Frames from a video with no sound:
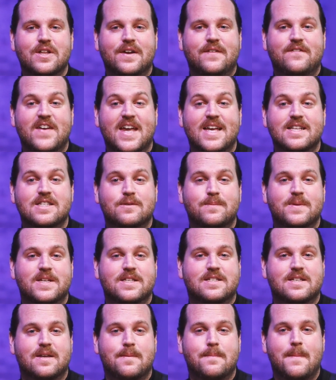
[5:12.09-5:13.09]

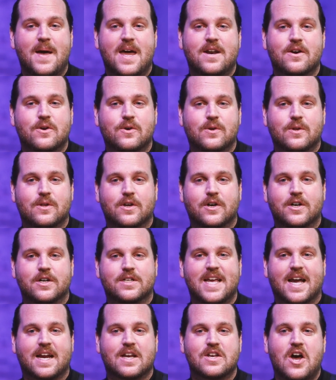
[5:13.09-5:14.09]
advancements in medical or
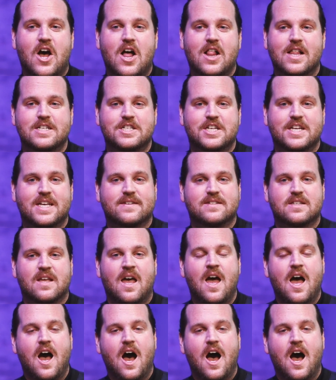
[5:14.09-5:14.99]
technology has